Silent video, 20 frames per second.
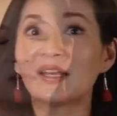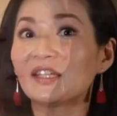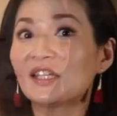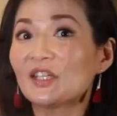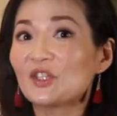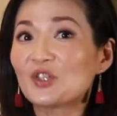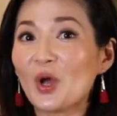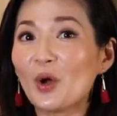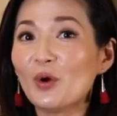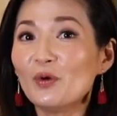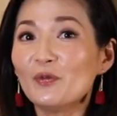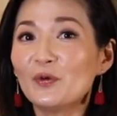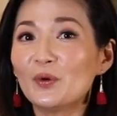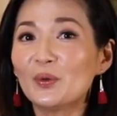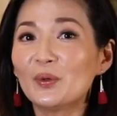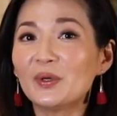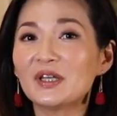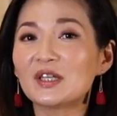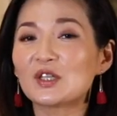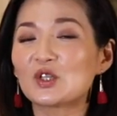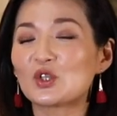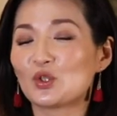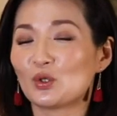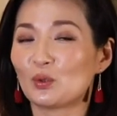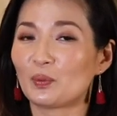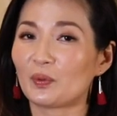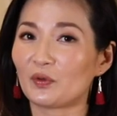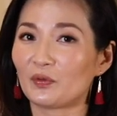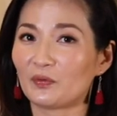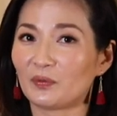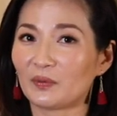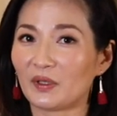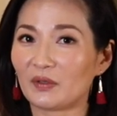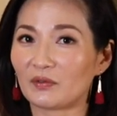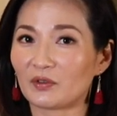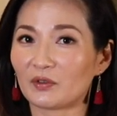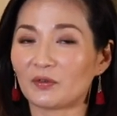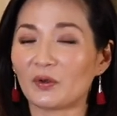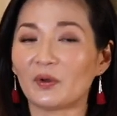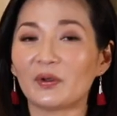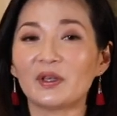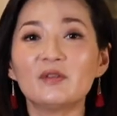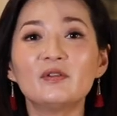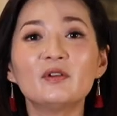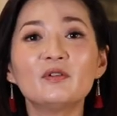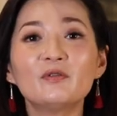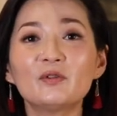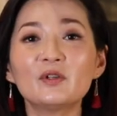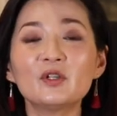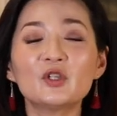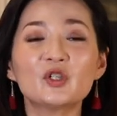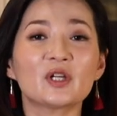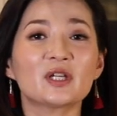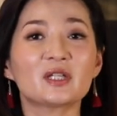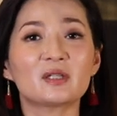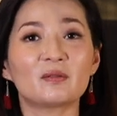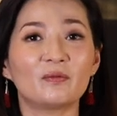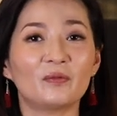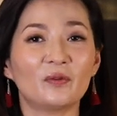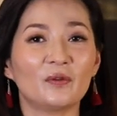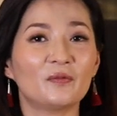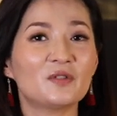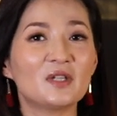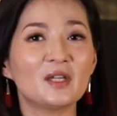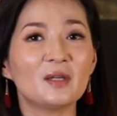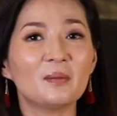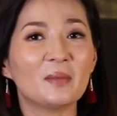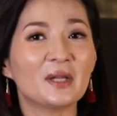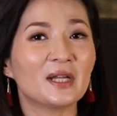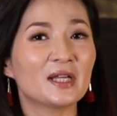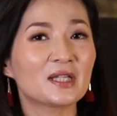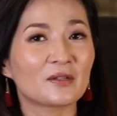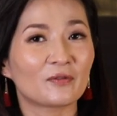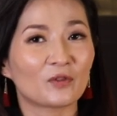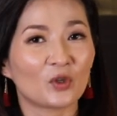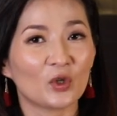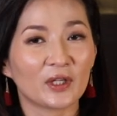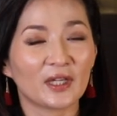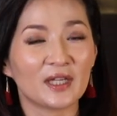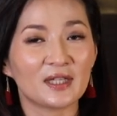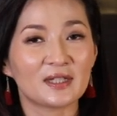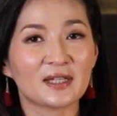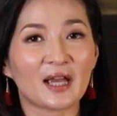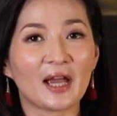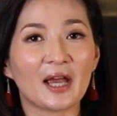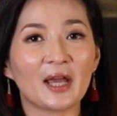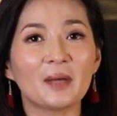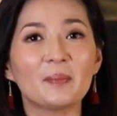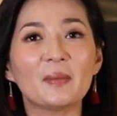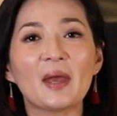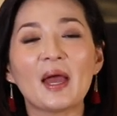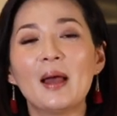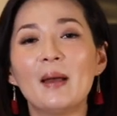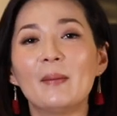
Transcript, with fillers: The tofu is super flavorful even for just 15 minutes of cooking time